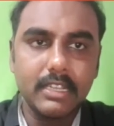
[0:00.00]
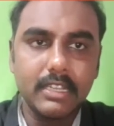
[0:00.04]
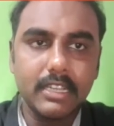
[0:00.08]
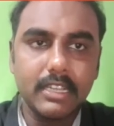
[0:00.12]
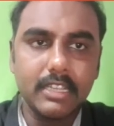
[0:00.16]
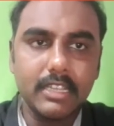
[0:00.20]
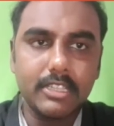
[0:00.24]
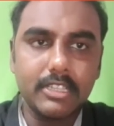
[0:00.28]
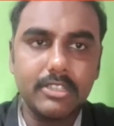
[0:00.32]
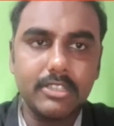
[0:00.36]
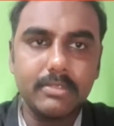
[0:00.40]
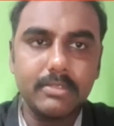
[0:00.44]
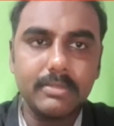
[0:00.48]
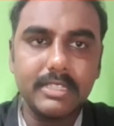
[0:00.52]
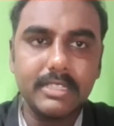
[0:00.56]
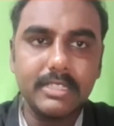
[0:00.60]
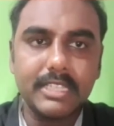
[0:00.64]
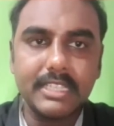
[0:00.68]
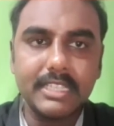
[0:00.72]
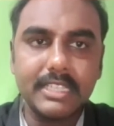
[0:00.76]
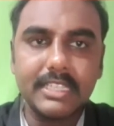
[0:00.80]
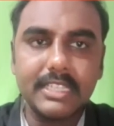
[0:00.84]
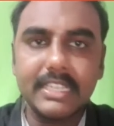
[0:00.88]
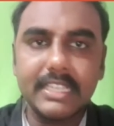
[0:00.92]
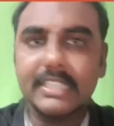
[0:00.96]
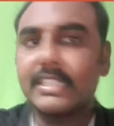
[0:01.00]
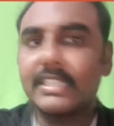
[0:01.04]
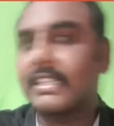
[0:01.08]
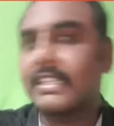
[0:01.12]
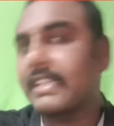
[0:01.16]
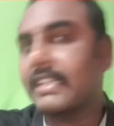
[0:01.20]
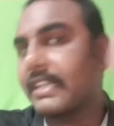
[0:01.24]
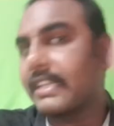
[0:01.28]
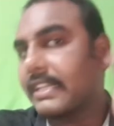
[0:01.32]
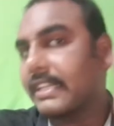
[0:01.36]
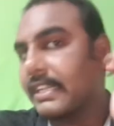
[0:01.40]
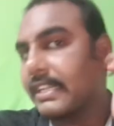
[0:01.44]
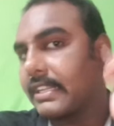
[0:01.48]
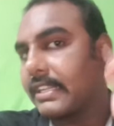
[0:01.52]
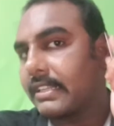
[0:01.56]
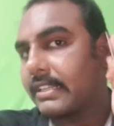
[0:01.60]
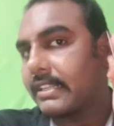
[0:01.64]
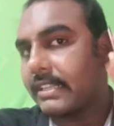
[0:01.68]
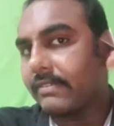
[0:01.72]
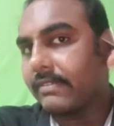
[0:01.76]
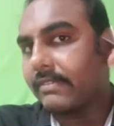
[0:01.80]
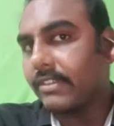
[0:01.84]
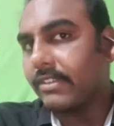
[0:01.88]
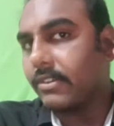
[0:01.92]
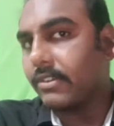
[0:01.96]
assume this as a external lateral
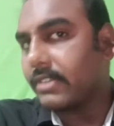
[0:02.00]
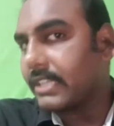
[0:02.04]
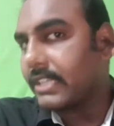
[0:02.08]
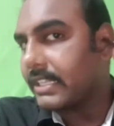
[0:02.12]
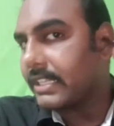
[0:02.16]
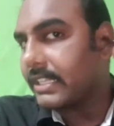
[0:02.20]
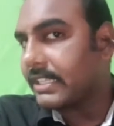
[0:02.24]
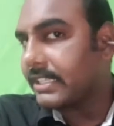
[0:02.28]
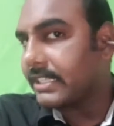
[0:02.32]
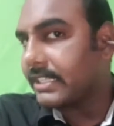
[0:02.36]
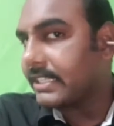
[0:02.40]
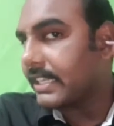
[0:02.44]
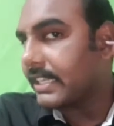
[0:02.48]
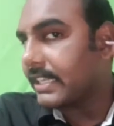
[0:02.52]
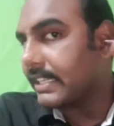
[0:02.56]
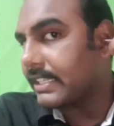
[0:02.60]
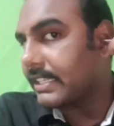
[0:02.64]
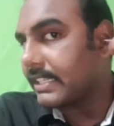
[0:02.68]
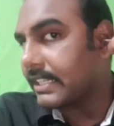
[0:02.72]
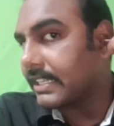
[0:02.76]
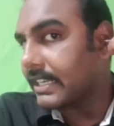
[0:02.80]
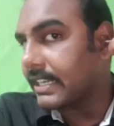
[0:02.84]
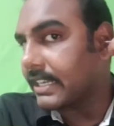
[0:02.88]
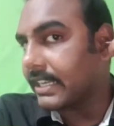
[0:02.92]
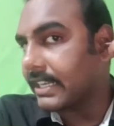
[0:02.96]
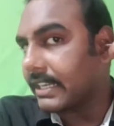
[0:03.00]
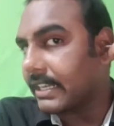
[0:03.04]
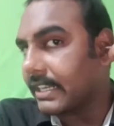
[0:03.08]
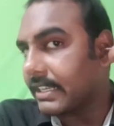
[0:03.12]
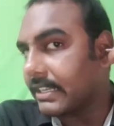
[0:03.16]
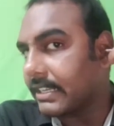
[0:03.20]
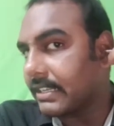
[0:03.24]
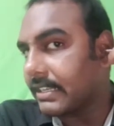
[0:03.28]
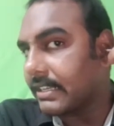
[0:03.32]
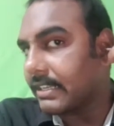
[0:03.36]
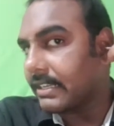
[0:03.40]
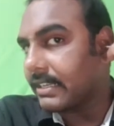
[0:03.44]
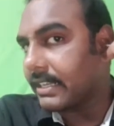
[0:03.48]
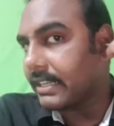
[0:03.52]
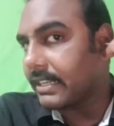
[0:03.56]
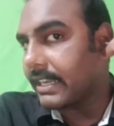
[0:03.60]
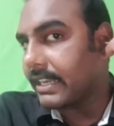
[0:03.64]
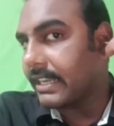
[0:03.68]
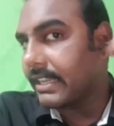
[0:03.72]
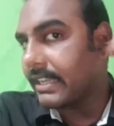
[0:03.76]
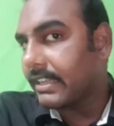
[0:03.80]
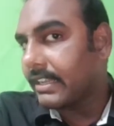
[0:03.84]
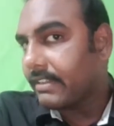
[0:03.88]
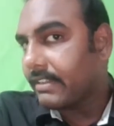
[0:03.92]
canal, we know that this is the external lateral canal right.